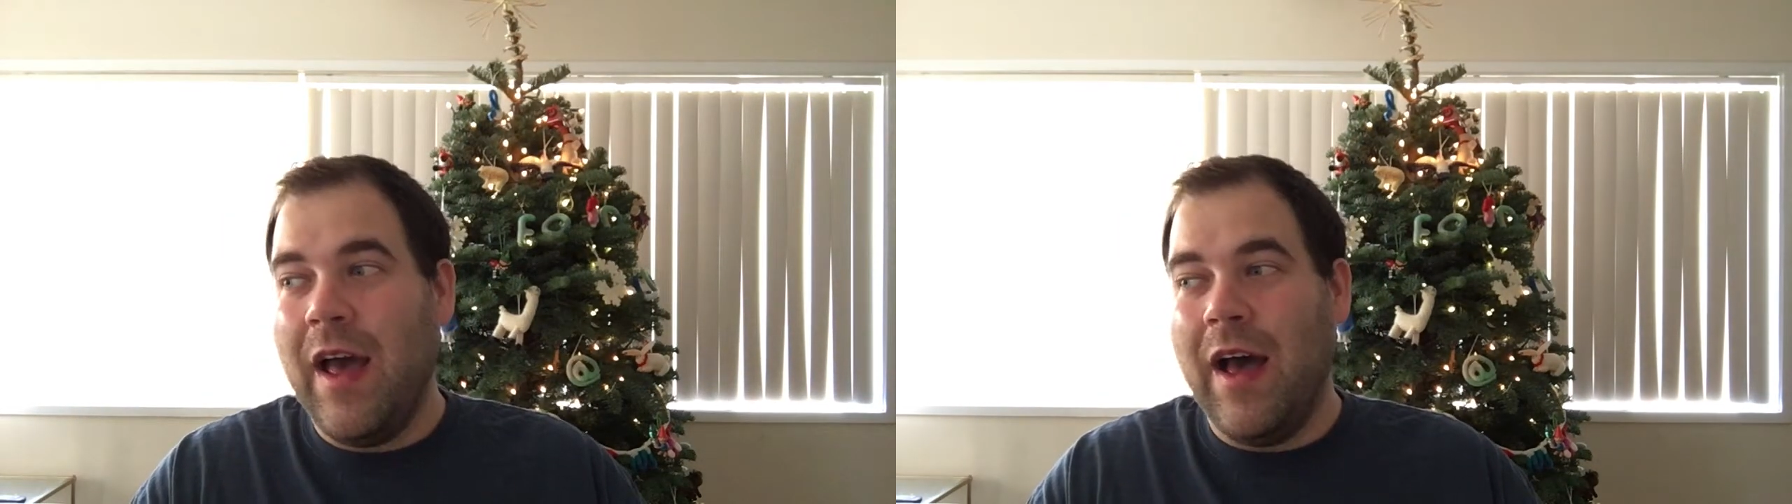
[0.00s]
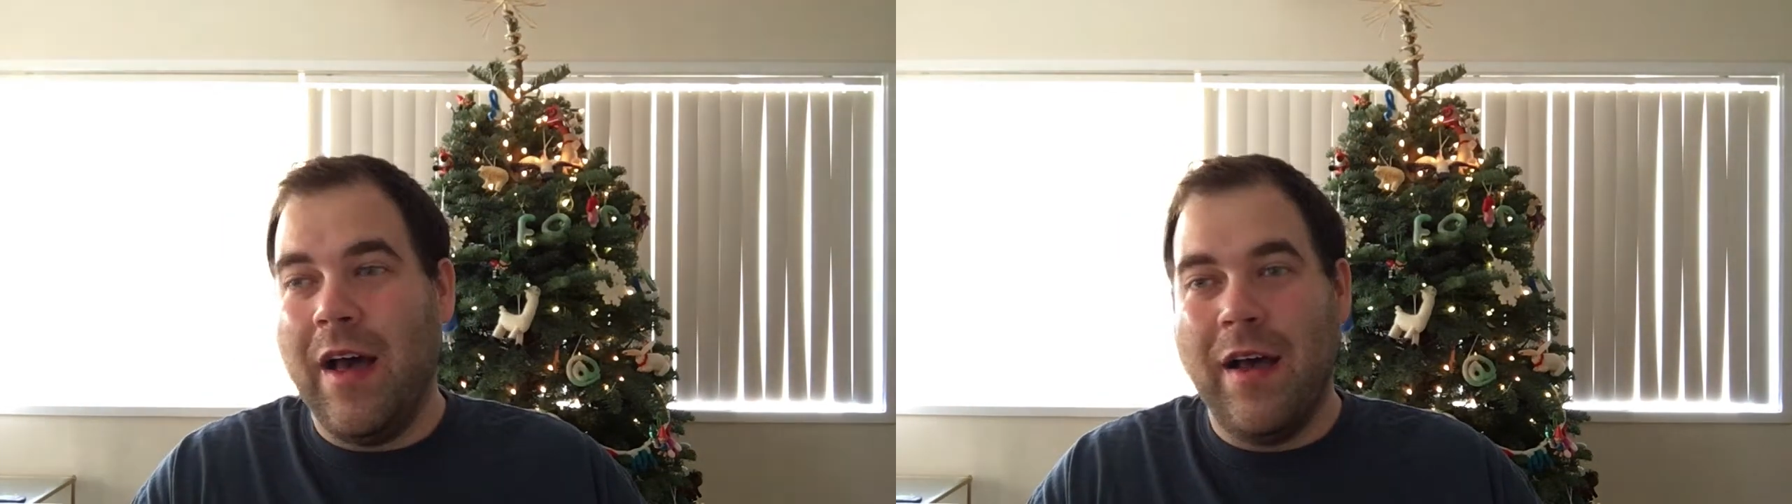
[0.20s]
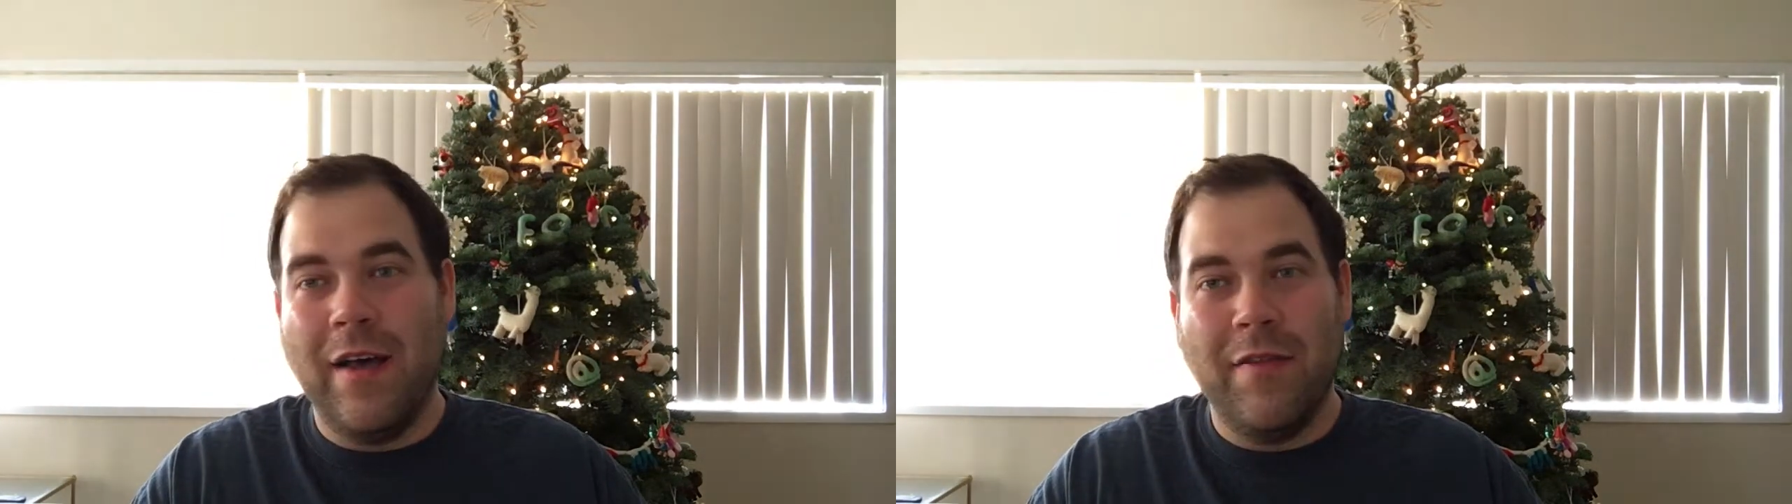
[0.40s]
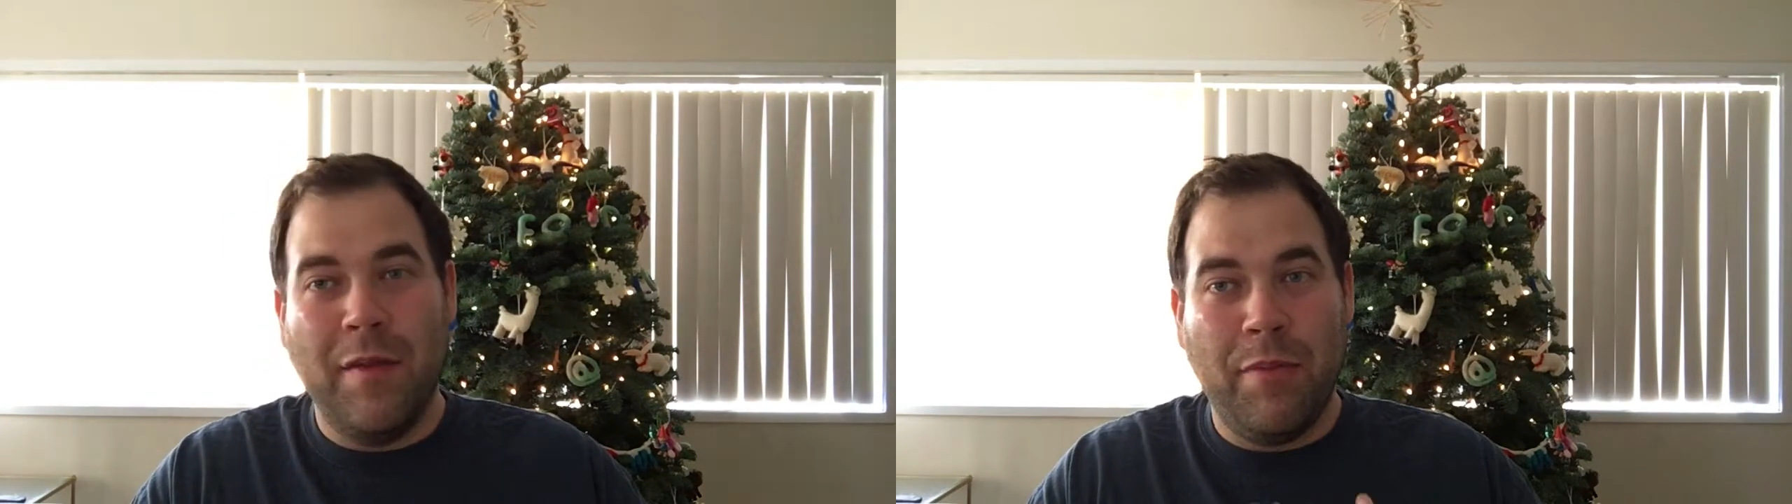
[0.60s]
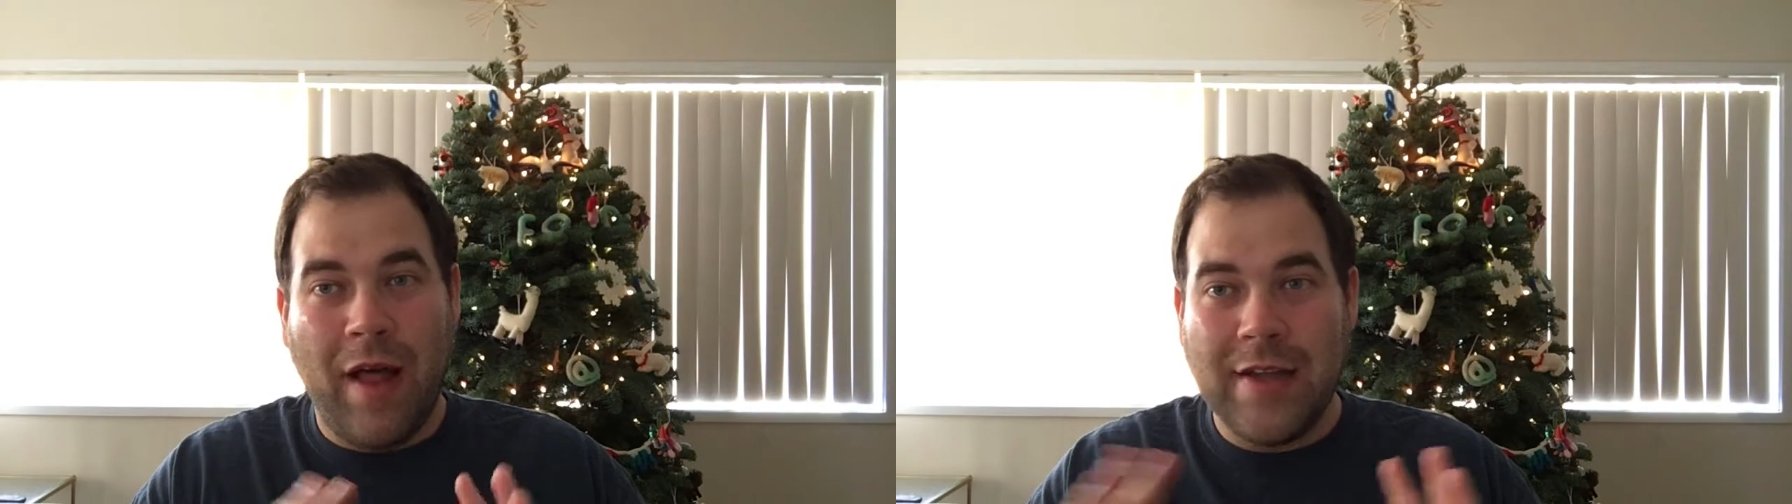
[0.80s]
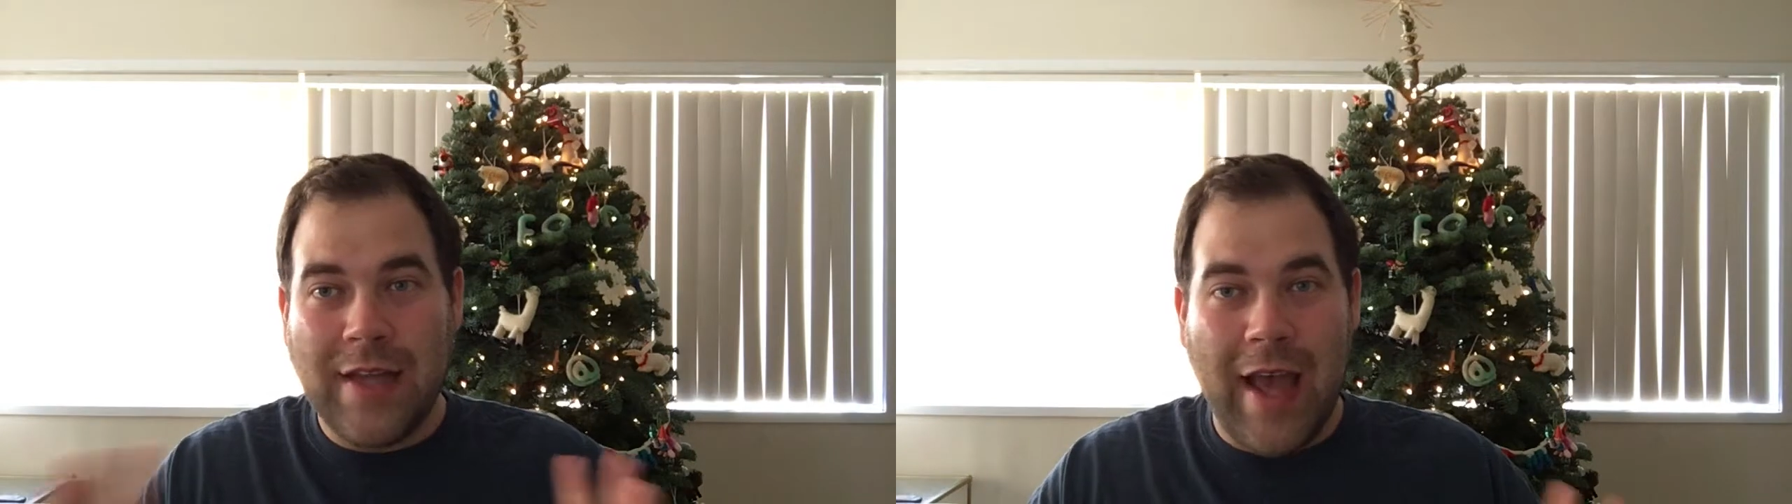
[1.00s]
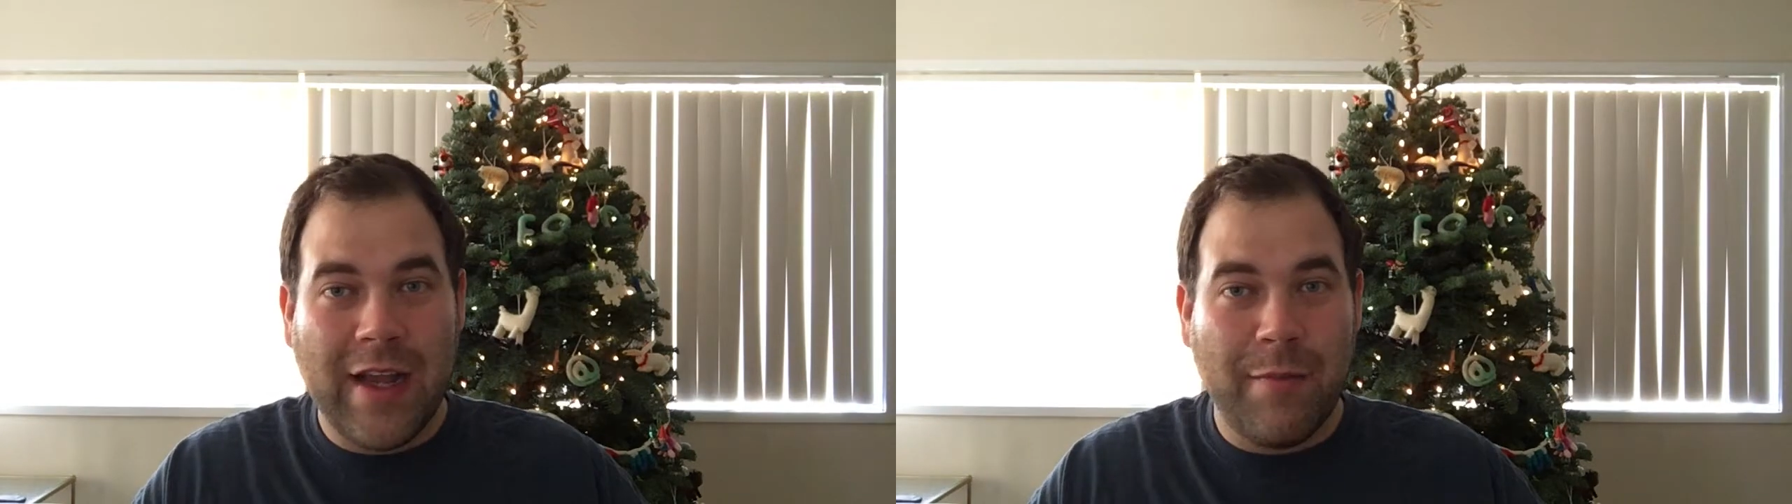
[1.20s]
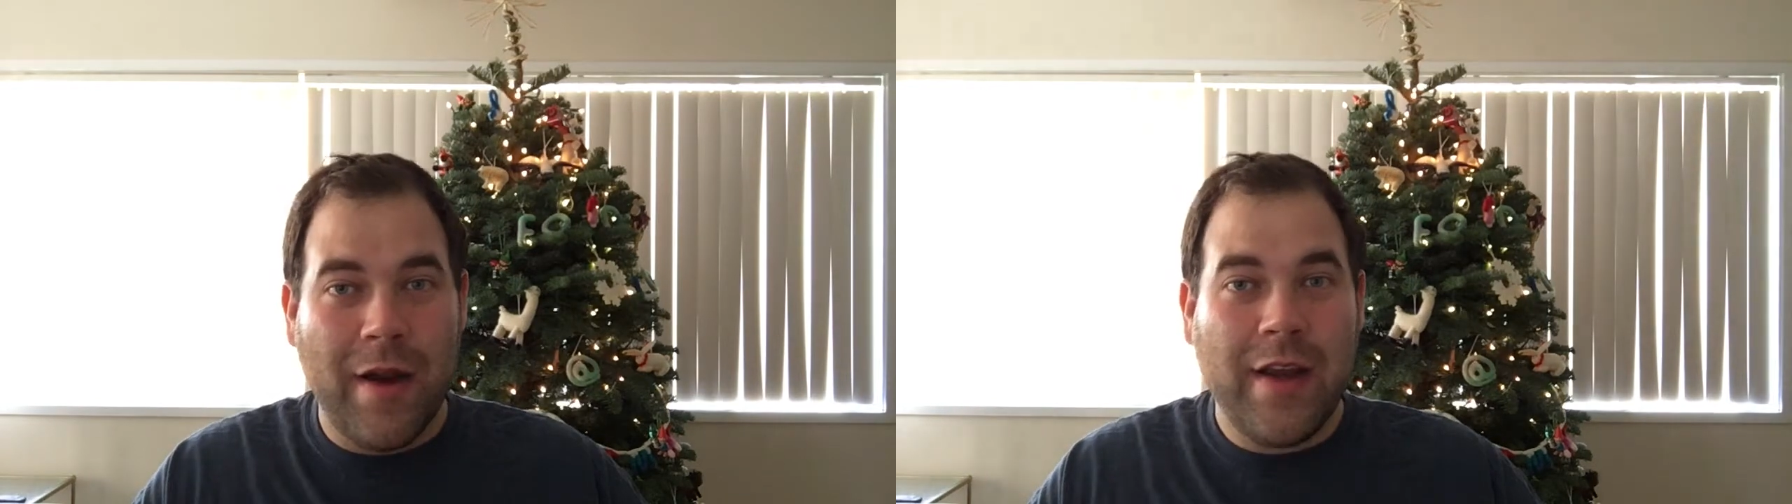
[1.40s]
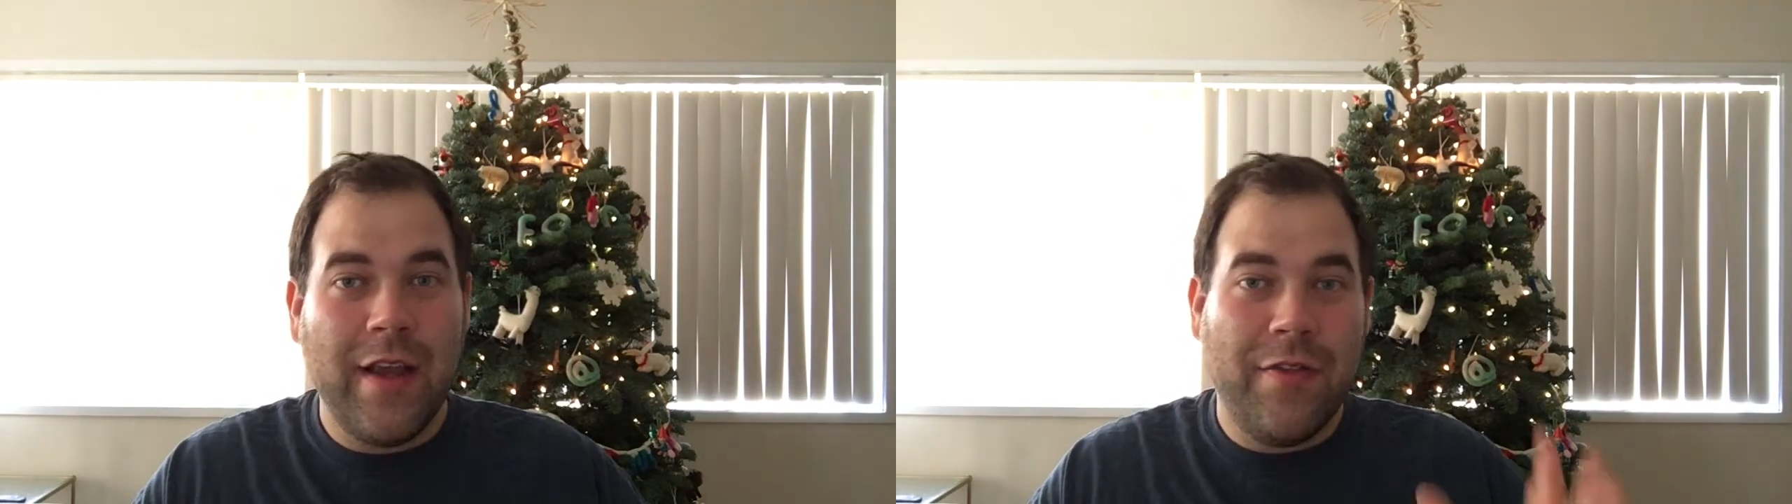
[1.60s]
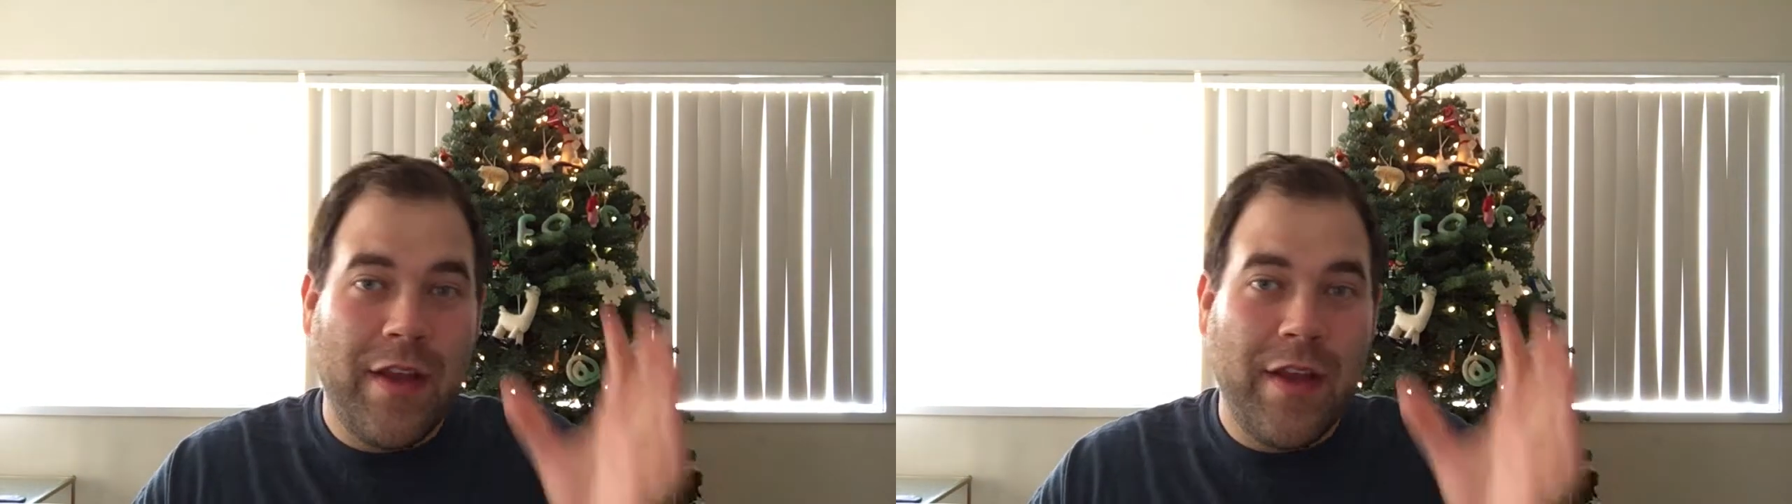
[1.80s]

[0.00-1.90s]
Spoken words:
The Plot to Hack America.